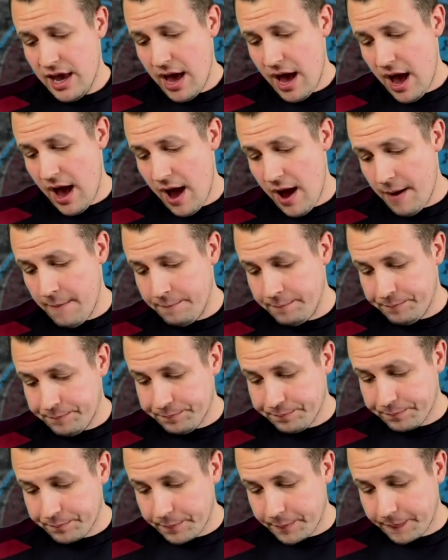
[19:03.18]
And
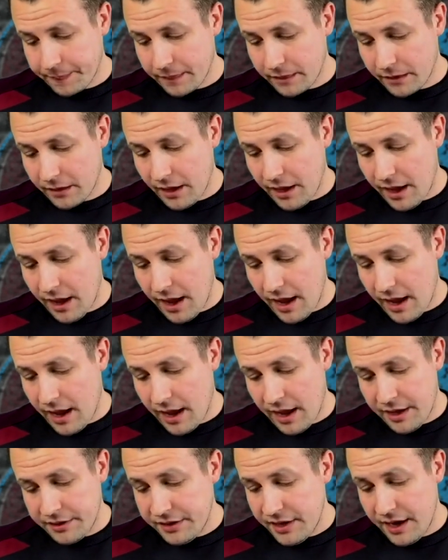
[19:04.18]

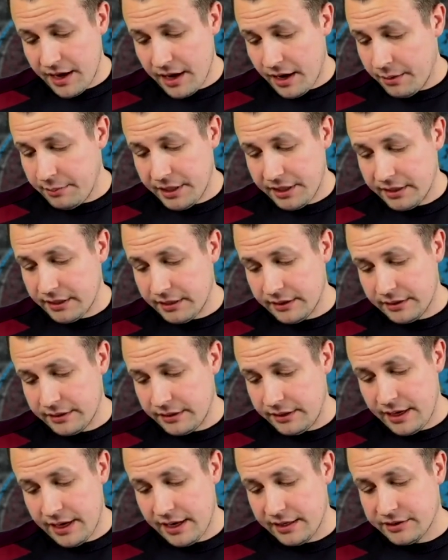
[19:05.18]
yeah, I mean,
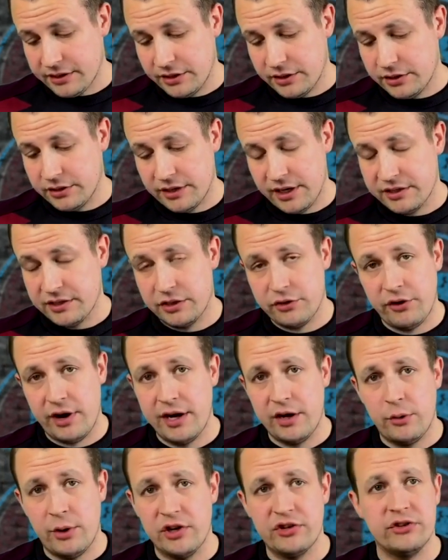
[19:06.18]
yeah, that's a
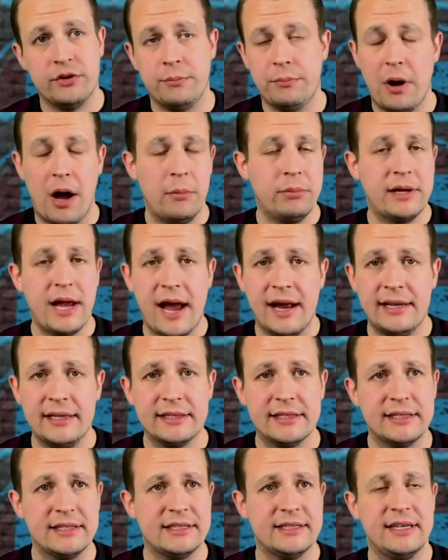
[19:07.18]
great question. But I'm going
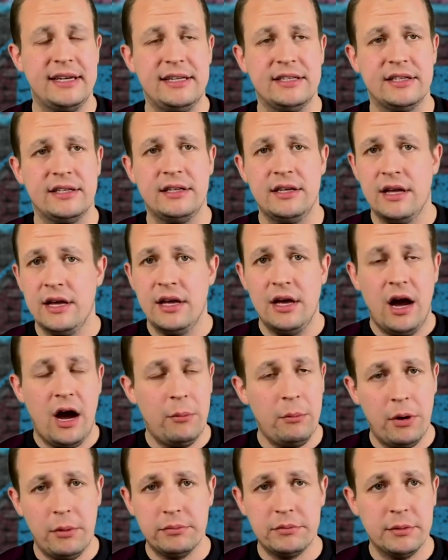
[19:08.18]
into the season.
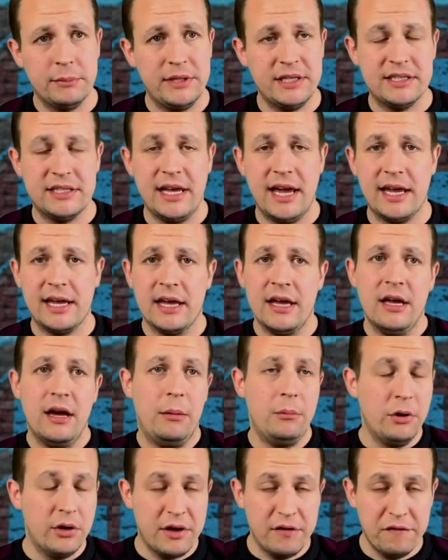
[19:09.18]
I'm optimistic.
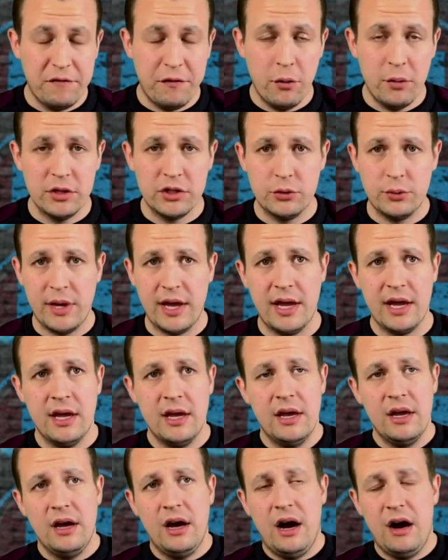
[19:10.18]
I'm looking forward to it.
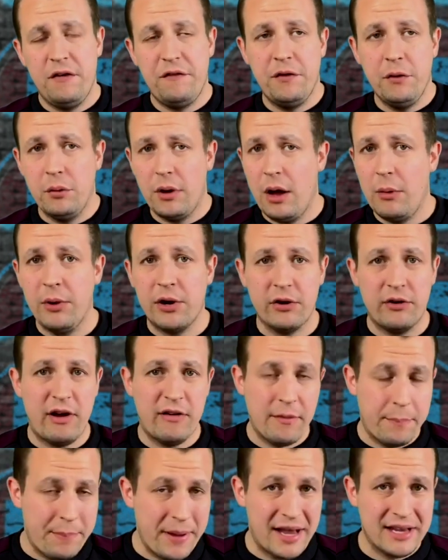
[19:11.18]
I feel like we're going to
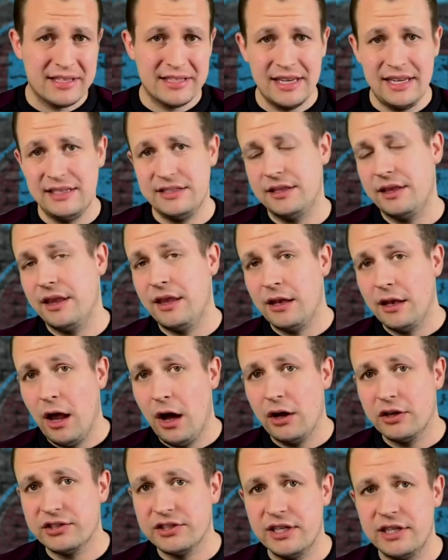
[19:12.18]
have a better season than
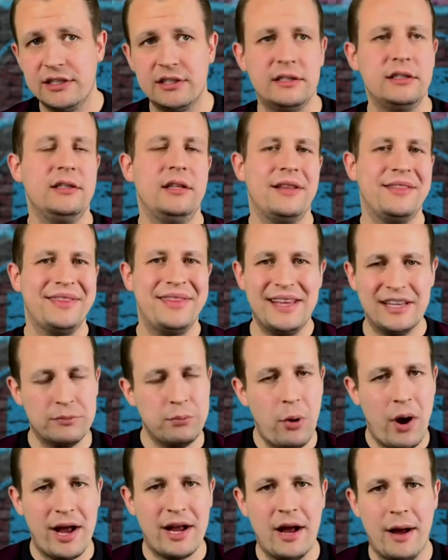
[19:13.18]
last season. This
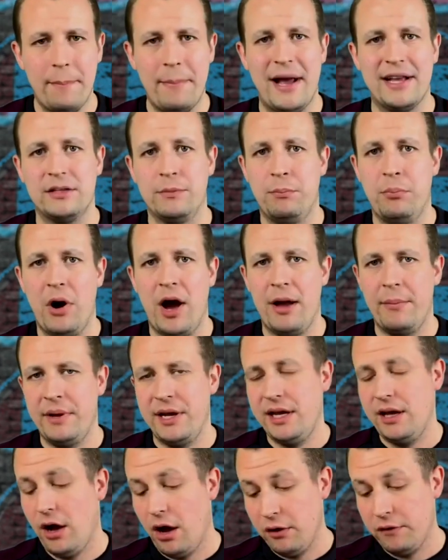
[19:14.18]
might come back to bite
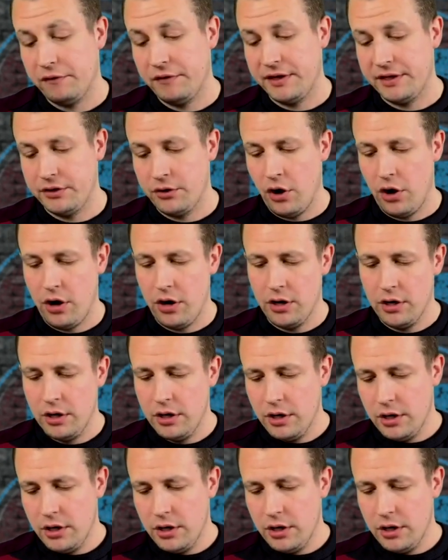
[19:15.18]
me. Hopefully not.